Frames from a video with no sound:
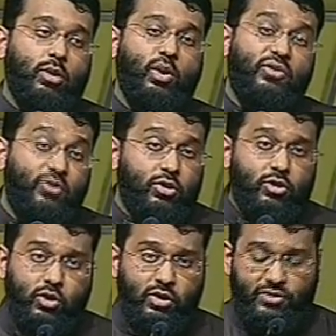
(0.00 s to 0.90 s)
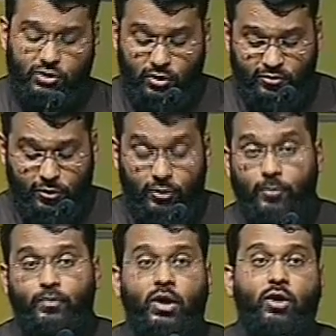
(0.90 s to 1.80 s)
What if you don't know if it's good for you?
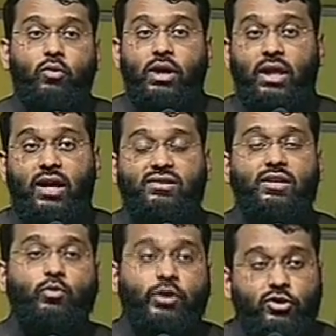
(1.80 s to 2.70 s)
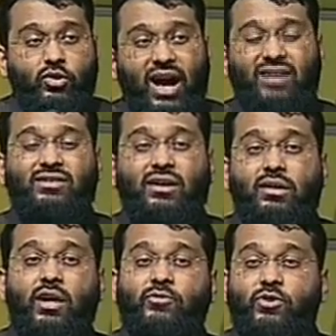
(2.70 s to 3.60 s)
Realize that when you ask
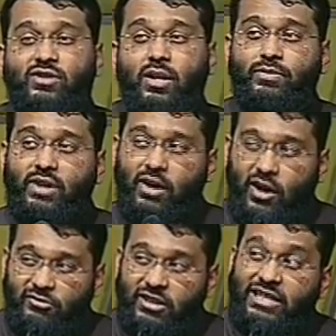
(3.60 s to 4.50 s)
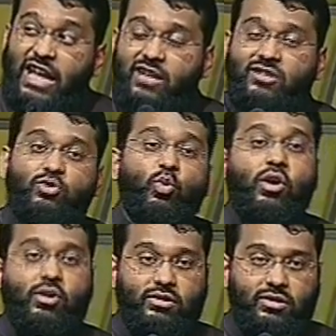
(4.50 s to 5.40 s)
Allah for something of the next
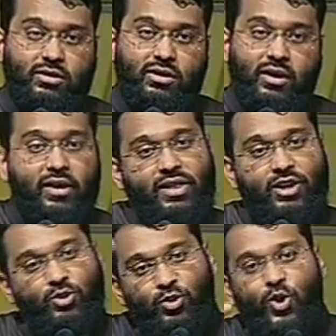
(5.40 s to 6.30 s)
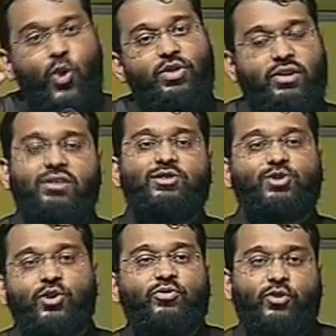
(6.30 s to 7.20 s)
world, then you know that it is
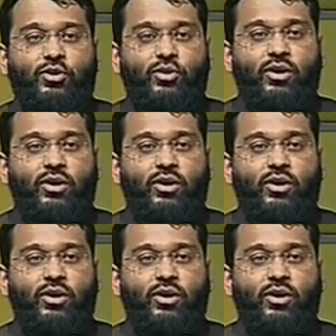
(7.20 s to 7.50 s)
good for you.